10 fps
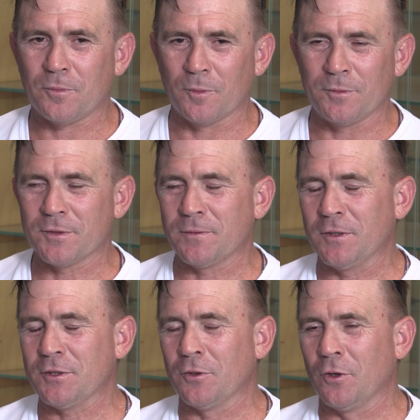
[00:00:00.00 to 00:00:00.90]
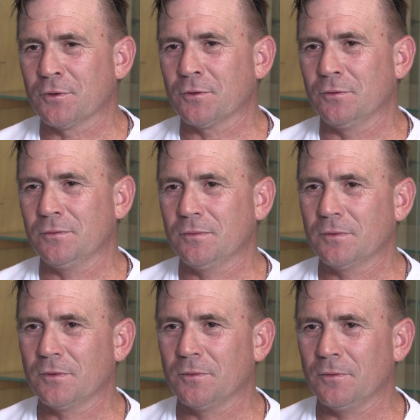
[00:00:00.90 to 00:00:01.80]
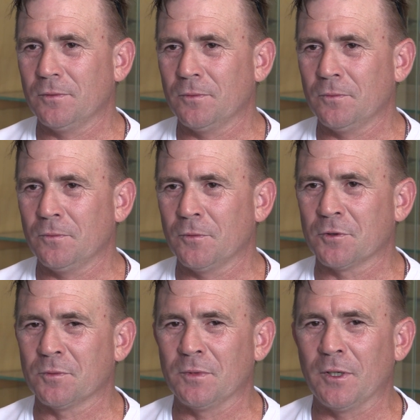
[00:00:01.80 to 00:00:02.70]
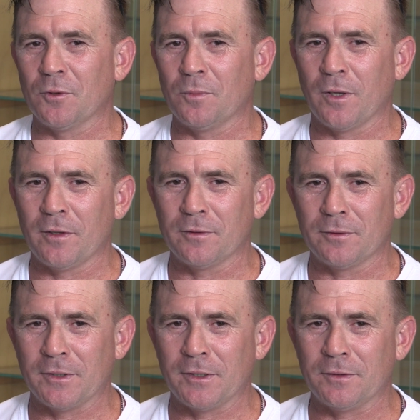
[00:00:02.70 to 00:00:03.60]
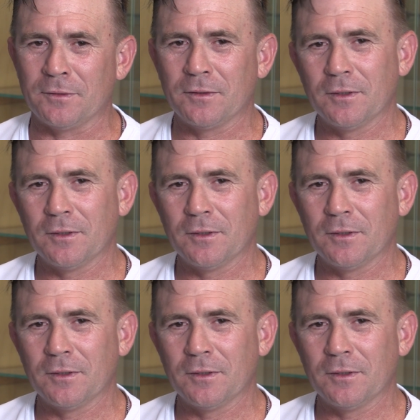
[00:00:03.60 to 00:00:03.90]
probably uh, just finishing high school, watching my older brother, and then